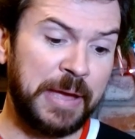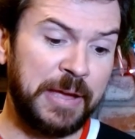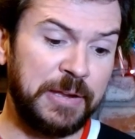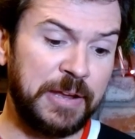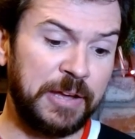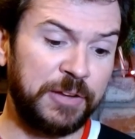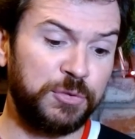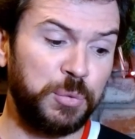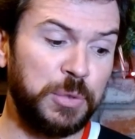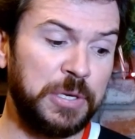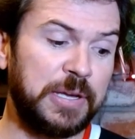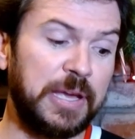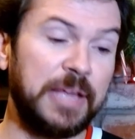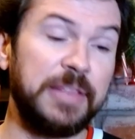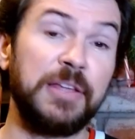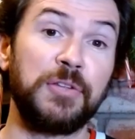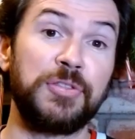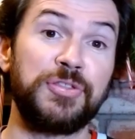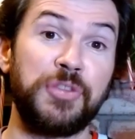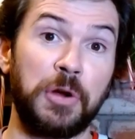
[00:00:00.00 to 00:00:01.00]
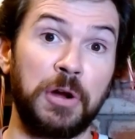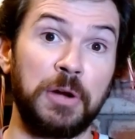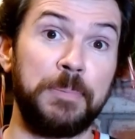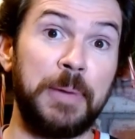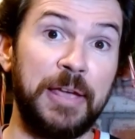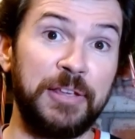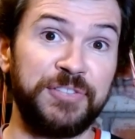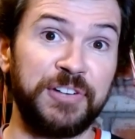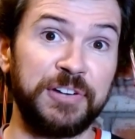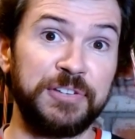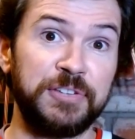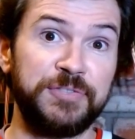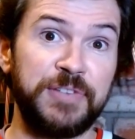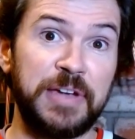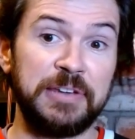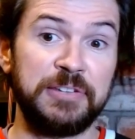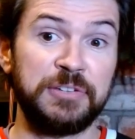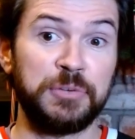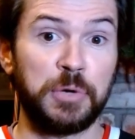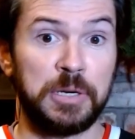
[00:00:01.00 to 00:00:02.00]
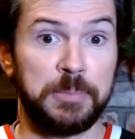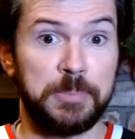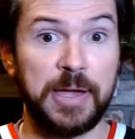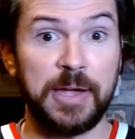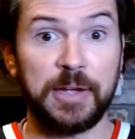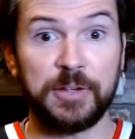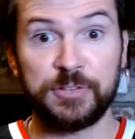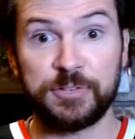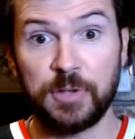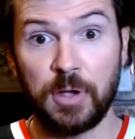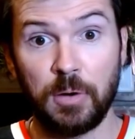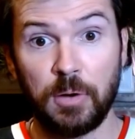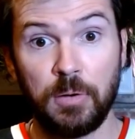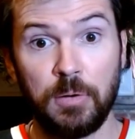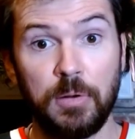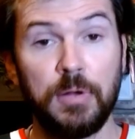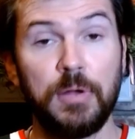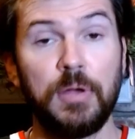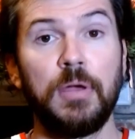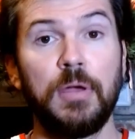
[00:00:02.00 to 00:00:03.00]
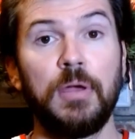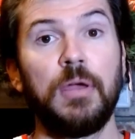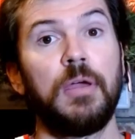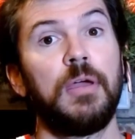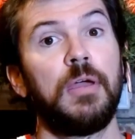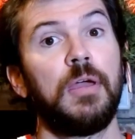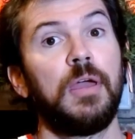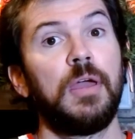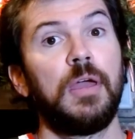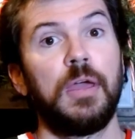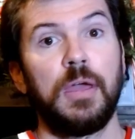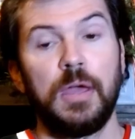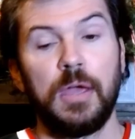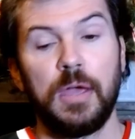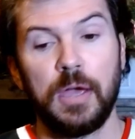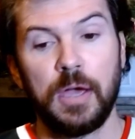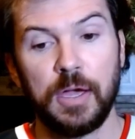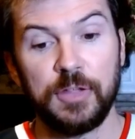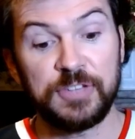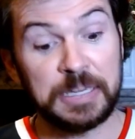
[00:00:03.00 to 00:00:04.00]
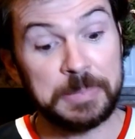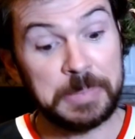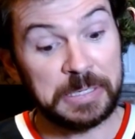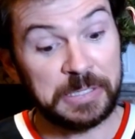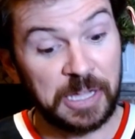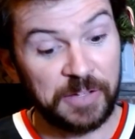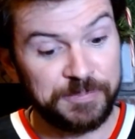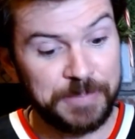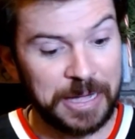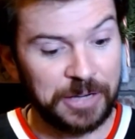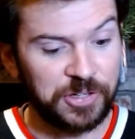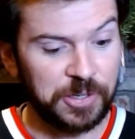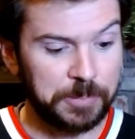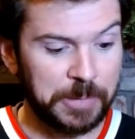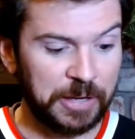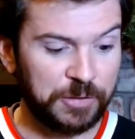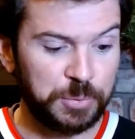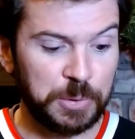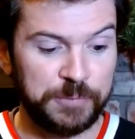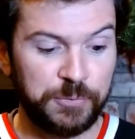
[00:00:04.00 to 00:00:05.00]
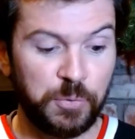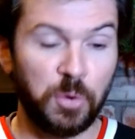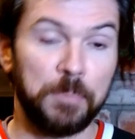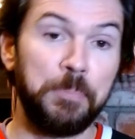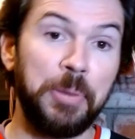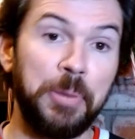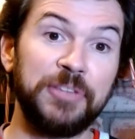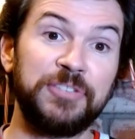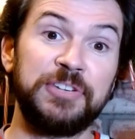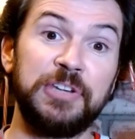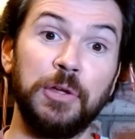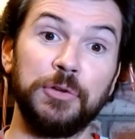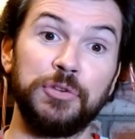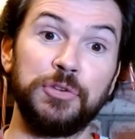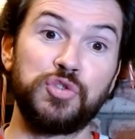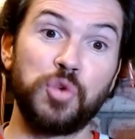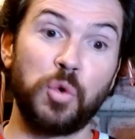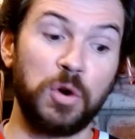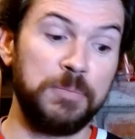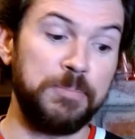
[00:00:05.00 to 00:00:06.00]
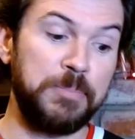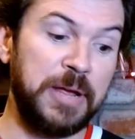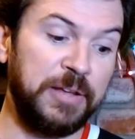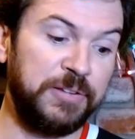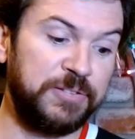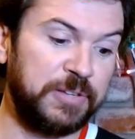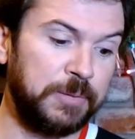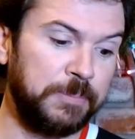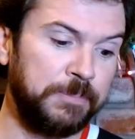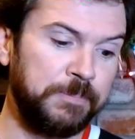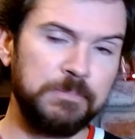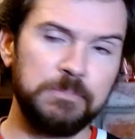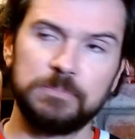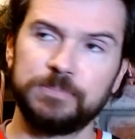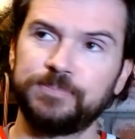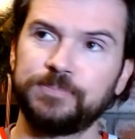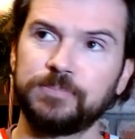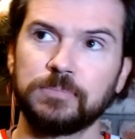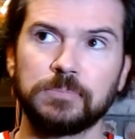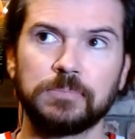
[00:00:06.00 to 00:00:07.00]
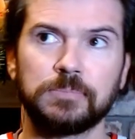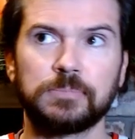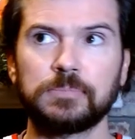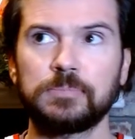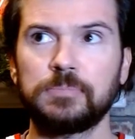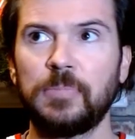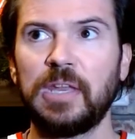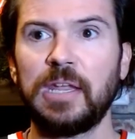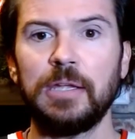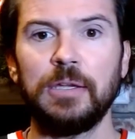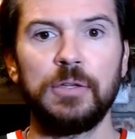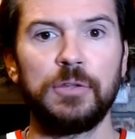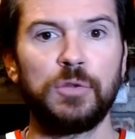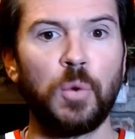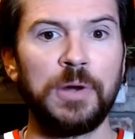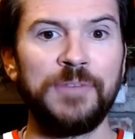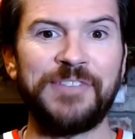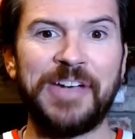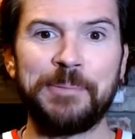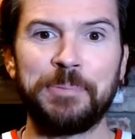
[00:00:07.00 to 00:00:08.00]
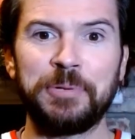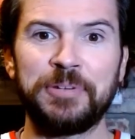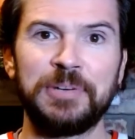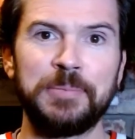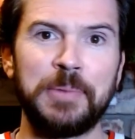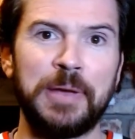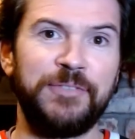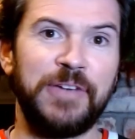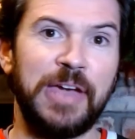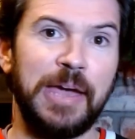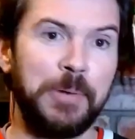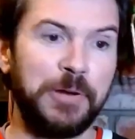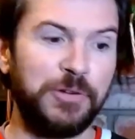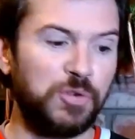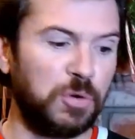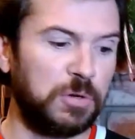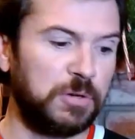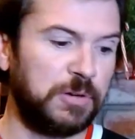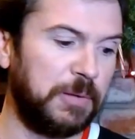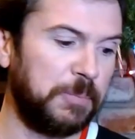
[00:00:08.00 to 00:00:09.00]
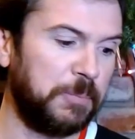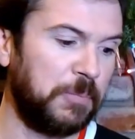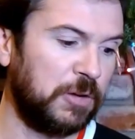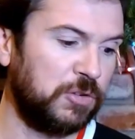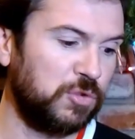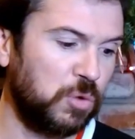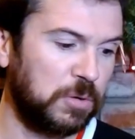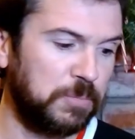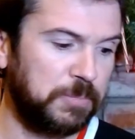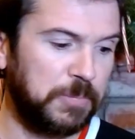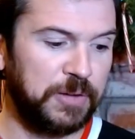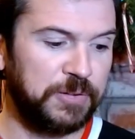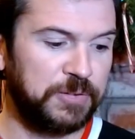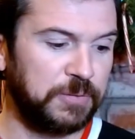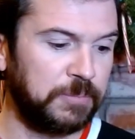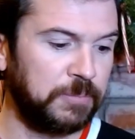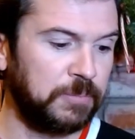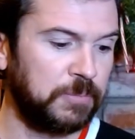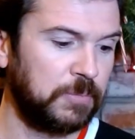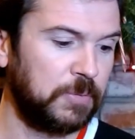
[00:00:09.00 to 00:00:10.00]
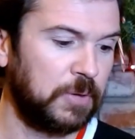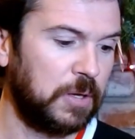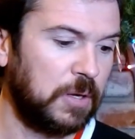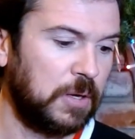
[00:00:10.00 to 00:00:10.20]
Bay next week, and they're 3rd best versus fantasy running back. So it's going to be a tough matchup next week for him. But still, Jordan Mason, 25% of my fab on Jordan Mason.